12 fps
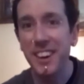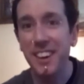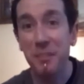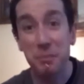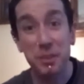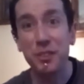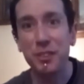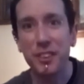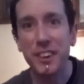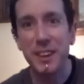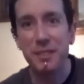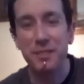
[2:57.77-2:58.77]
I'm so
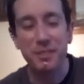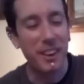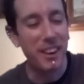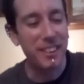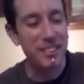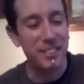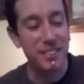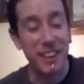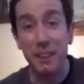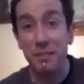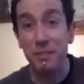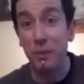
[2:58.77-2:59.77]
sorry if I just
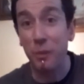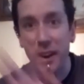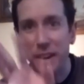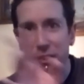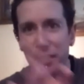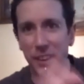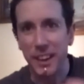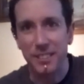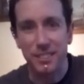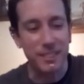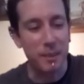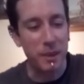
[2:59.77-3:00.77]
gave away the credits
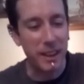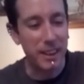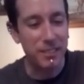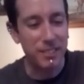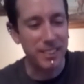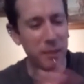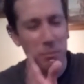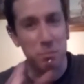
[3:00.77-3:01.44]
to someone else, and I'm